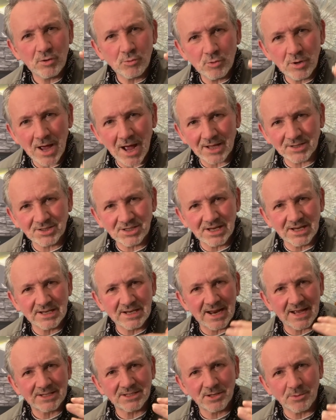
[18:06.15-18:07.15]

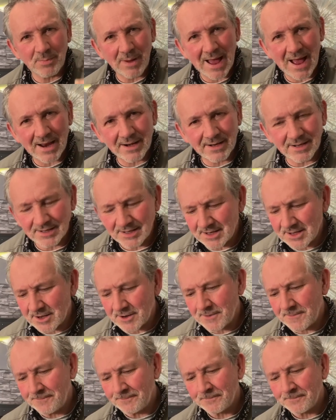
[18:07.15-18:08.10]
cuttingness about it, you know.